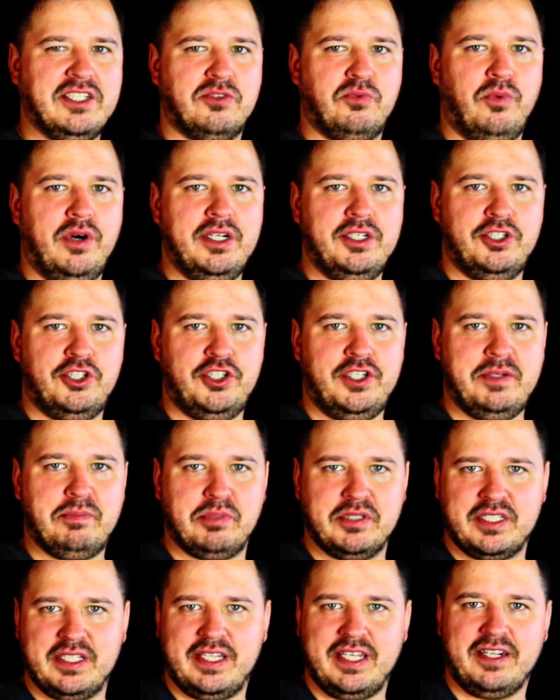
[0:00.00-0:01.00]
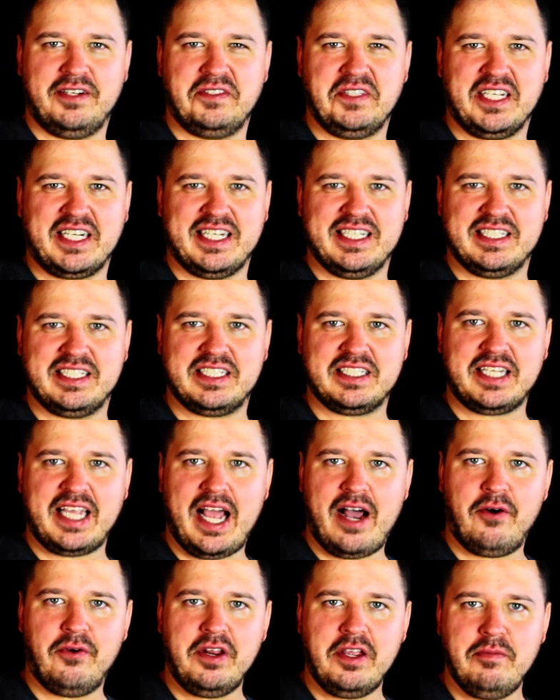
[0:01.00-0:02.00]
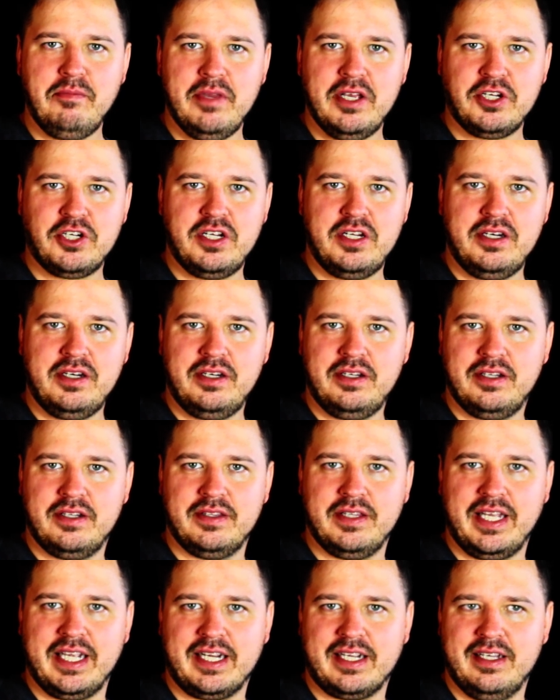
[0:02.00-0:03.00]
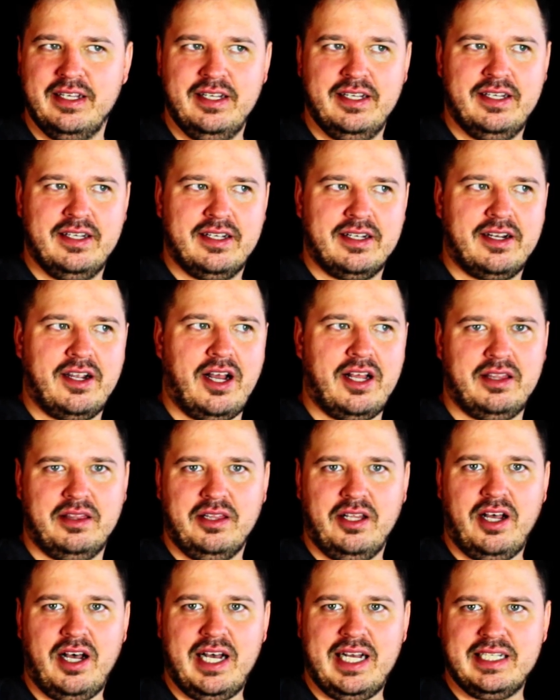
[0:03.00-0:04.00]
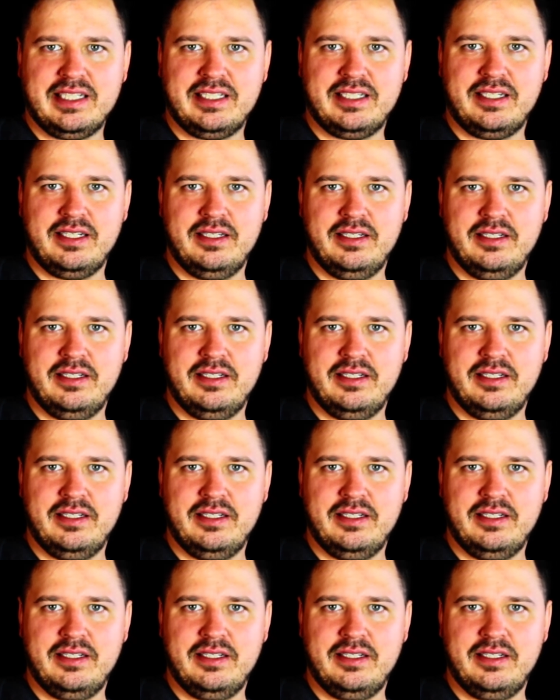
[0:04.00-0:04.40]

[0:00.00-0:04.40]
just one ship? Was the thing on like a scouting mission and like got lost?